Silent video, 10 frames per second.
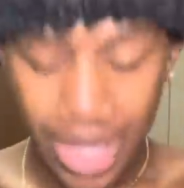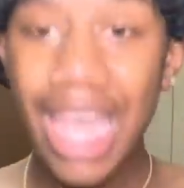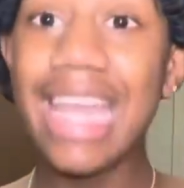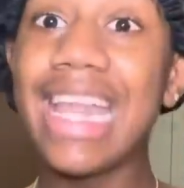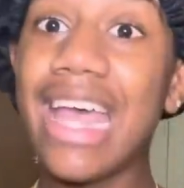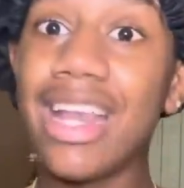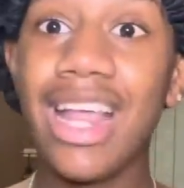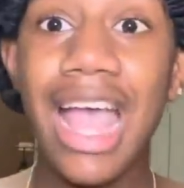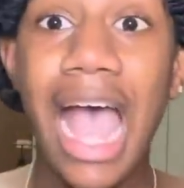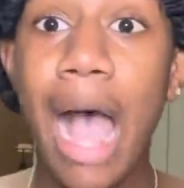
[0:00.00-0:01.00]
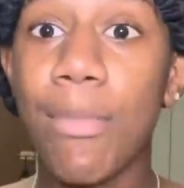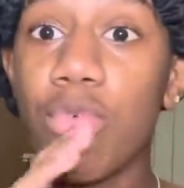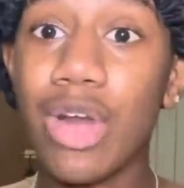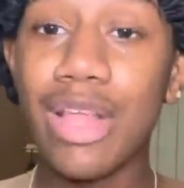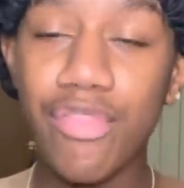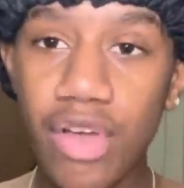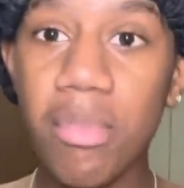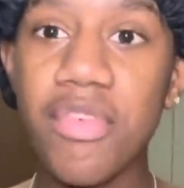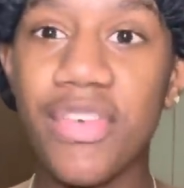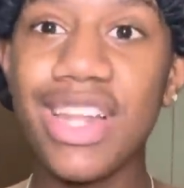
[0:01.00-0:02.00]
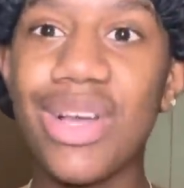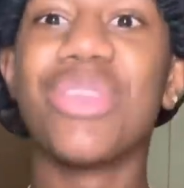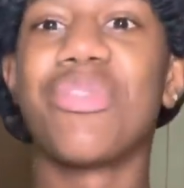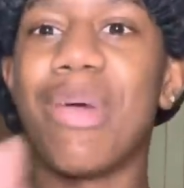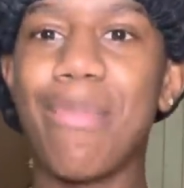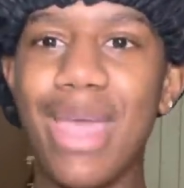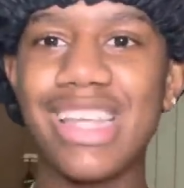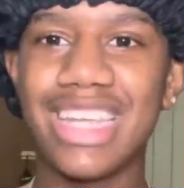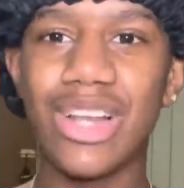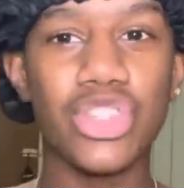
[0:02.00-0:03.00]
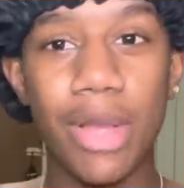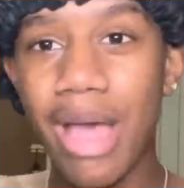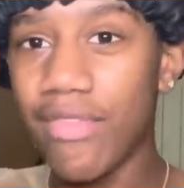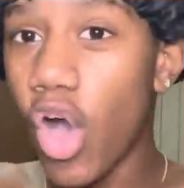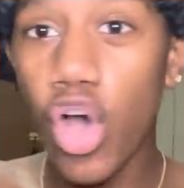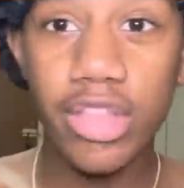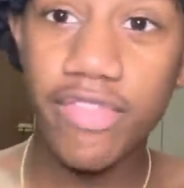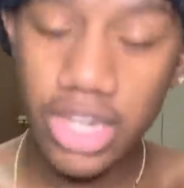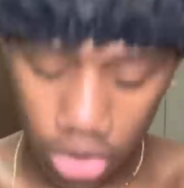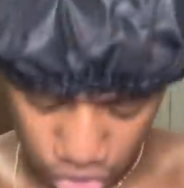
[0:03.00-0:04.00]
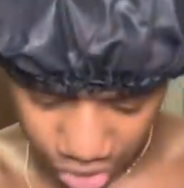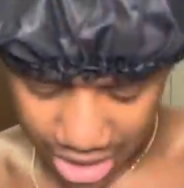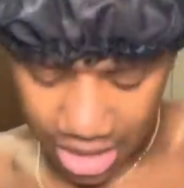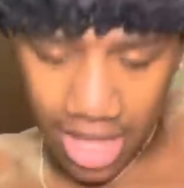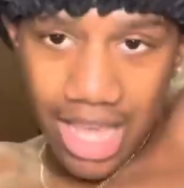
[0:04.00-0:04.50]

And then I'm already filming videos for my main channel. So, I'm going to have all the videos ready.